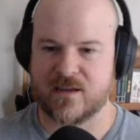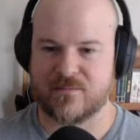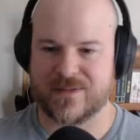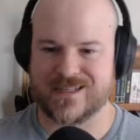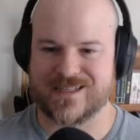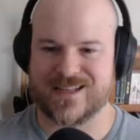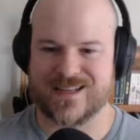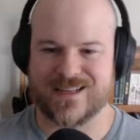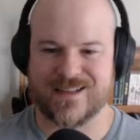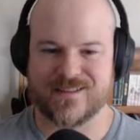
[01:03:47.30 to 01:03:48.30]
But
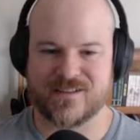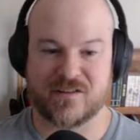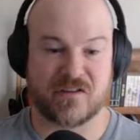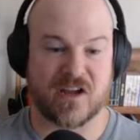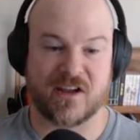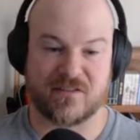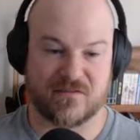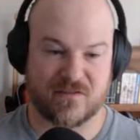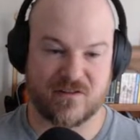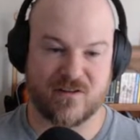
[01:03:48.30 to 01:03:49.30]
that tends to not
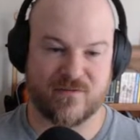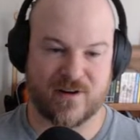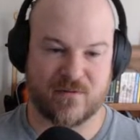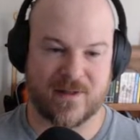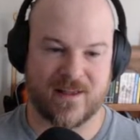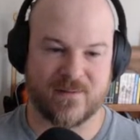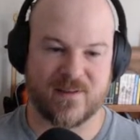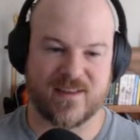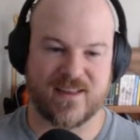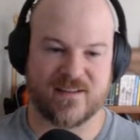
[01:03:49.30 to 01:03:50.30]
go very well. I
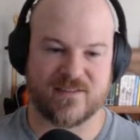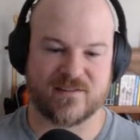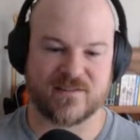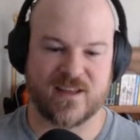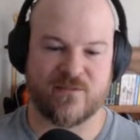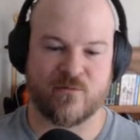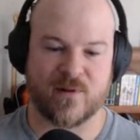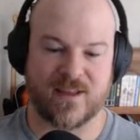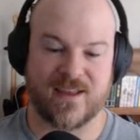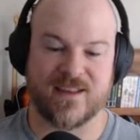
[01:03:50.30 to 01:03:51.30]
doubt there's even
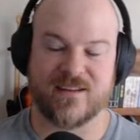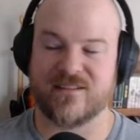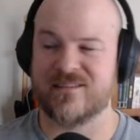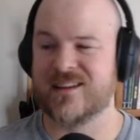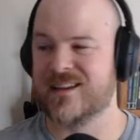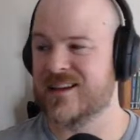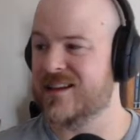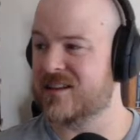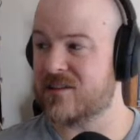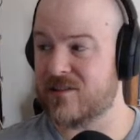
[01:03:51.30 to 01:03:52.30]
one in here.
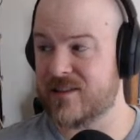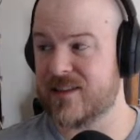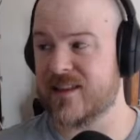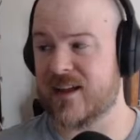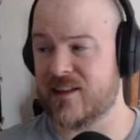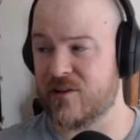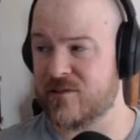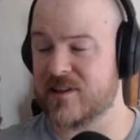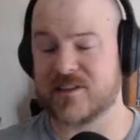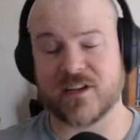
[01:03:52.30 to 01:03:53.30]
The only thing that I know
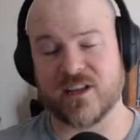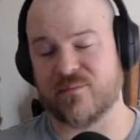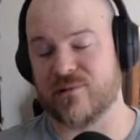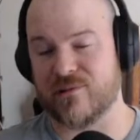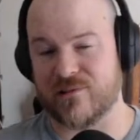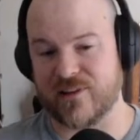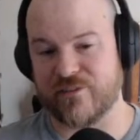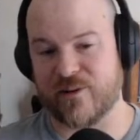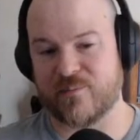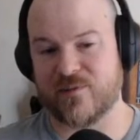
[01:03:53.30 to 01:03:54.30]
that it's going to pull if
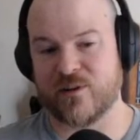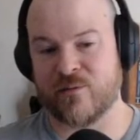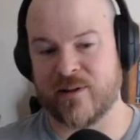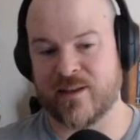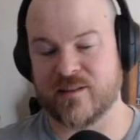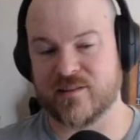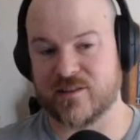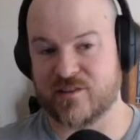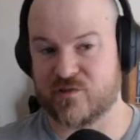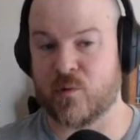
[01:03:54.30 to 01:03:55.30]
I throw in
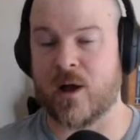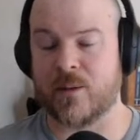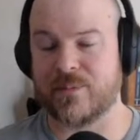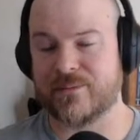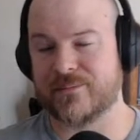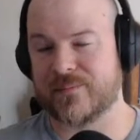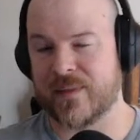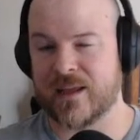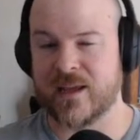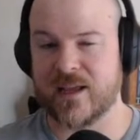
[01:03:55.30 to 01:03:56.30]
swamp
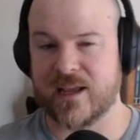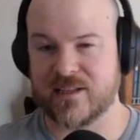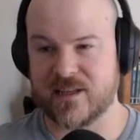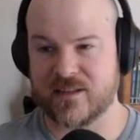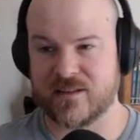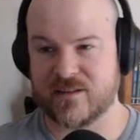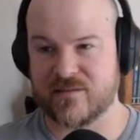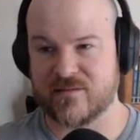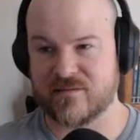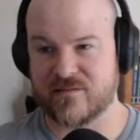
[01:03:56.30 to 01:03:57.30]
is that,
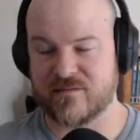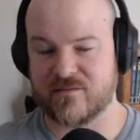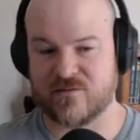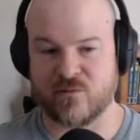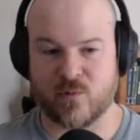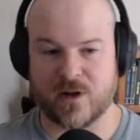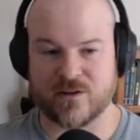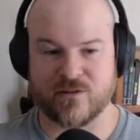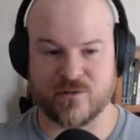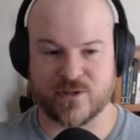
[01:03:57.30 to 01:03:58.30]
or
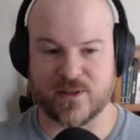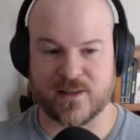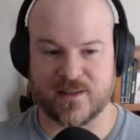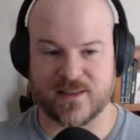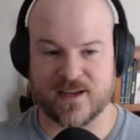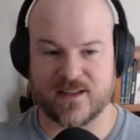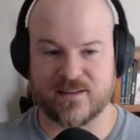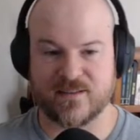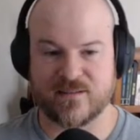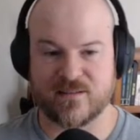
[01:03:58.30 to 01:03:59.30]
water or something like that,
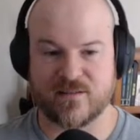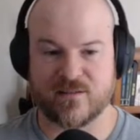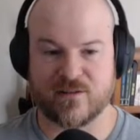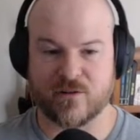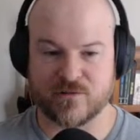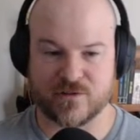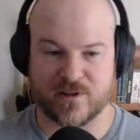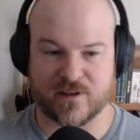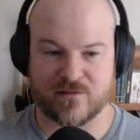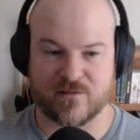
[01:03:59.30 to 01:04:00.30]
coastal, I
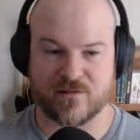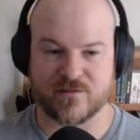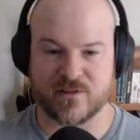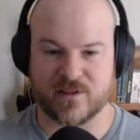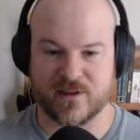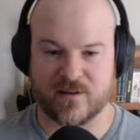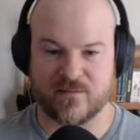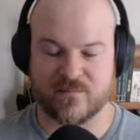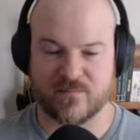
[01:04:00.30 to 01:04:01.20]
can throw coastal in there.